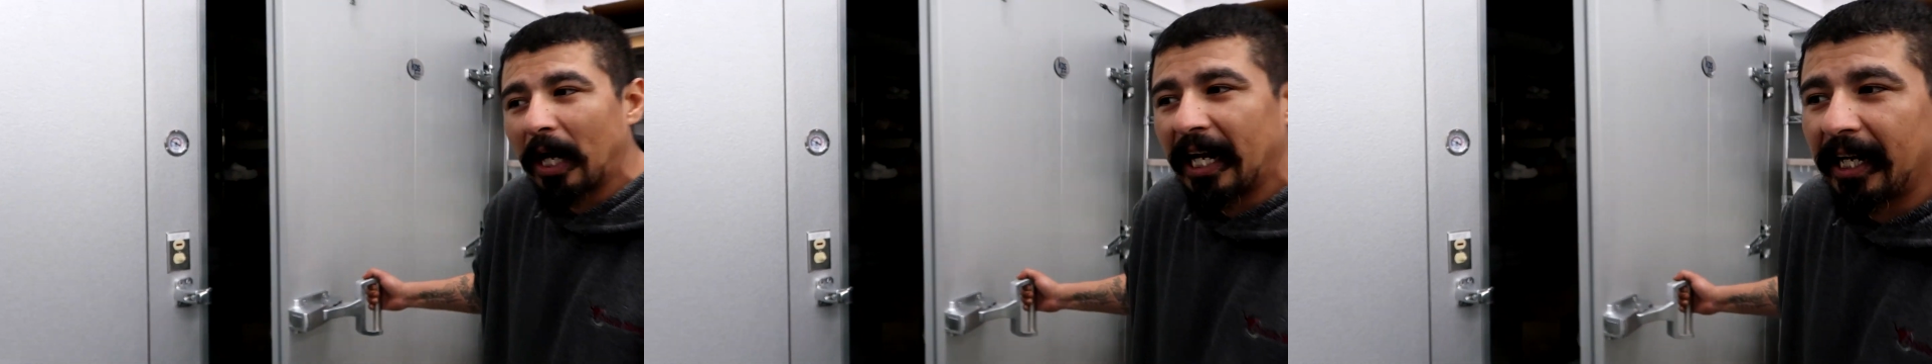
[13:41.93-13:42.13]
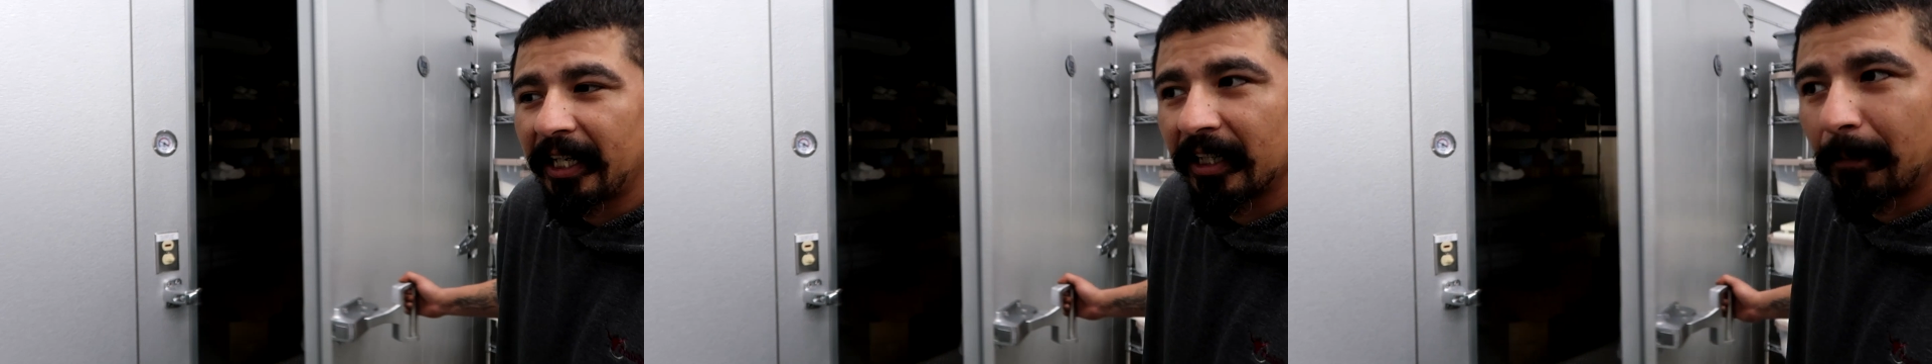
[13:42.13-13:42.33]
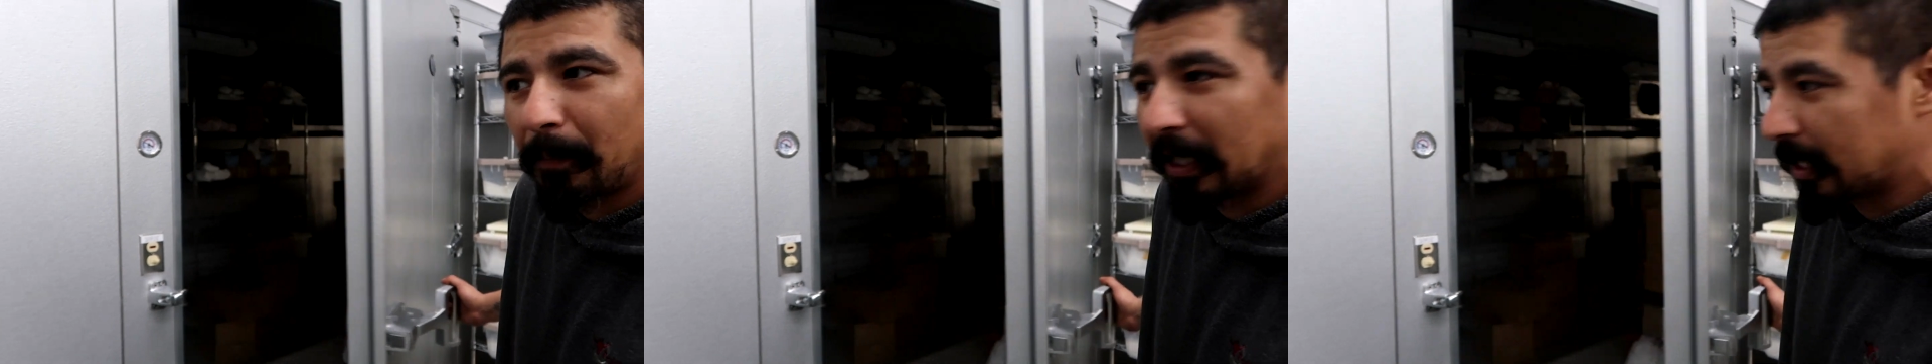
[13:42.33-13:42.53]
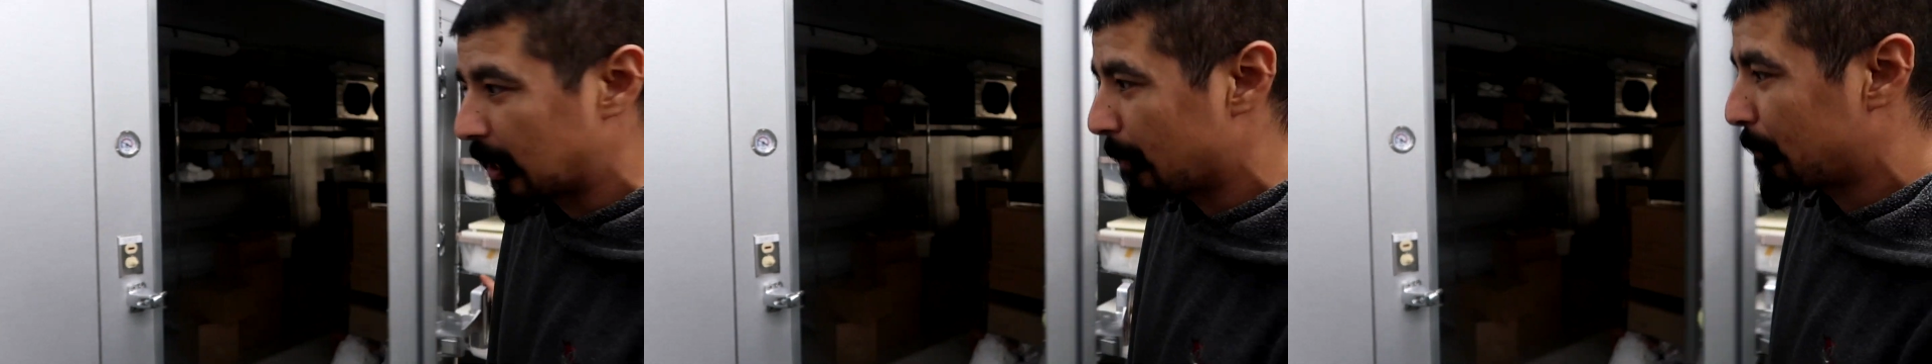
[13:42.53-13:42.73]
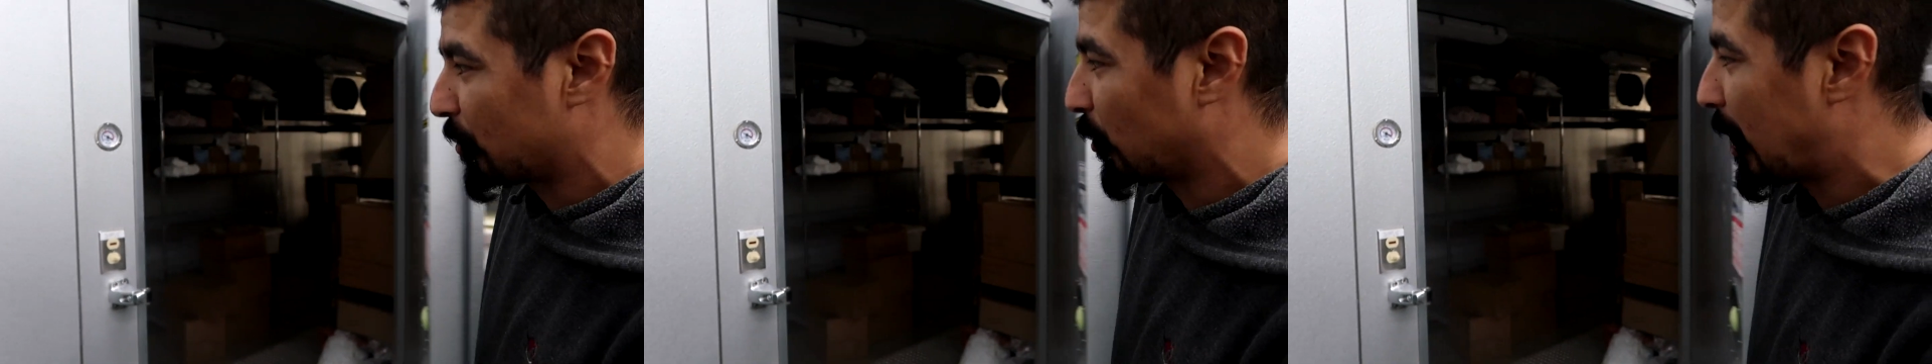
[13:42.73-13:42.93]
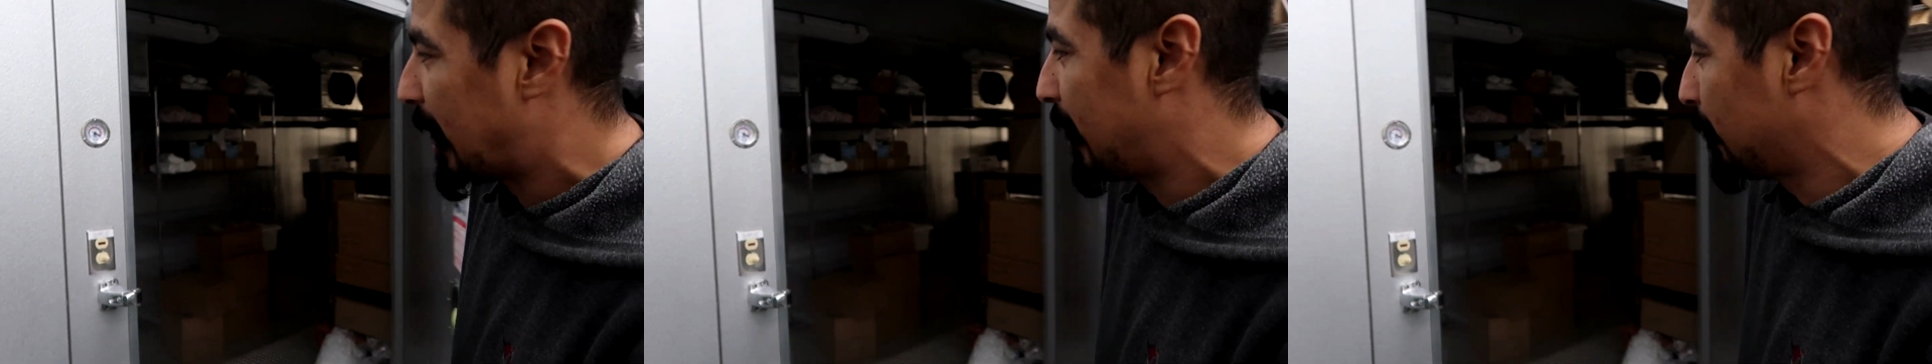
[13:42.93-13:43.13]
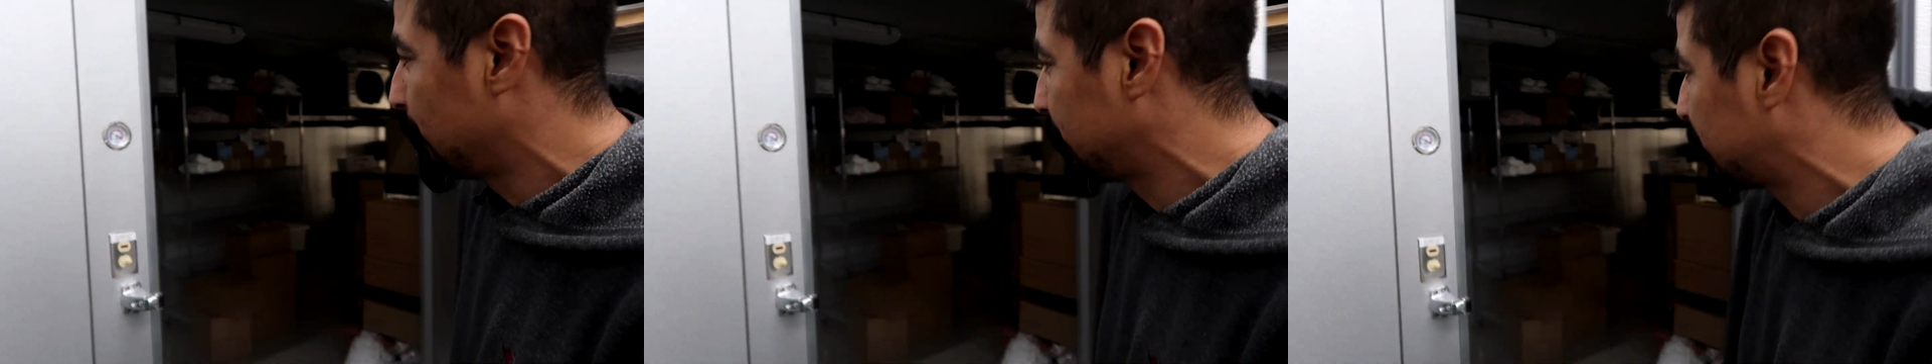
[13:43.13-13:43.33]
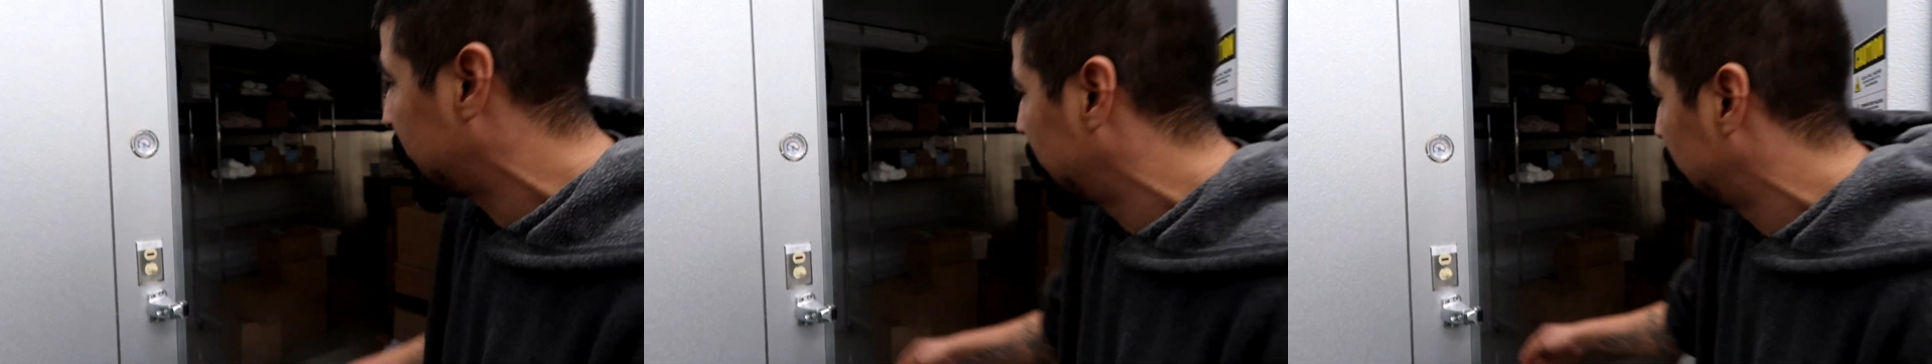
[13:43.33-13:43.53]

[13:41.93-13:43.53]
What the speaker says: waiting to pick up their items.